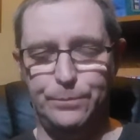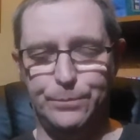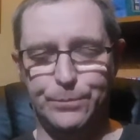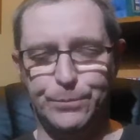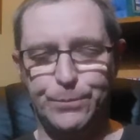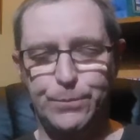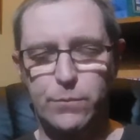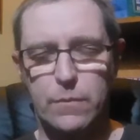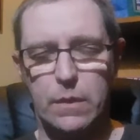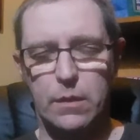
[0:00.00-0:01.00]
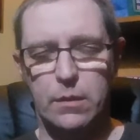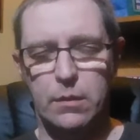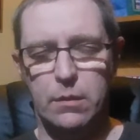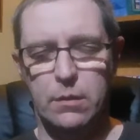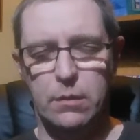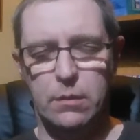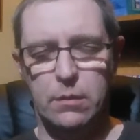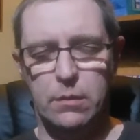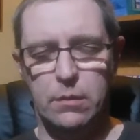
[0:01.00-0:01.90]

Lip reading: (no one is talking)